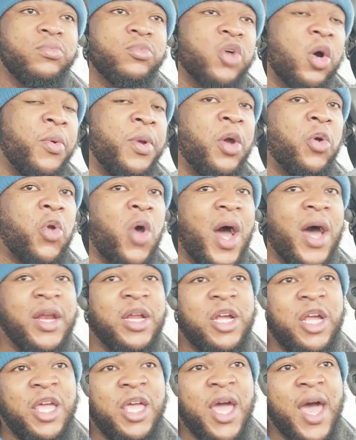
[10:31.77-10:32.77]
but oh, we don't know how
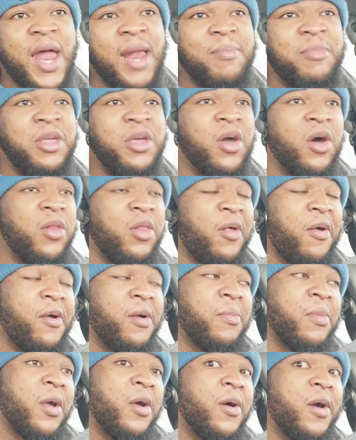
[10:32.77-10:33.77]
the economy gonna
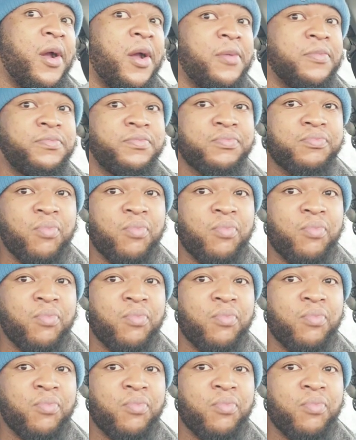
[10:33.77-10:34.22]
look. I'm like, all right.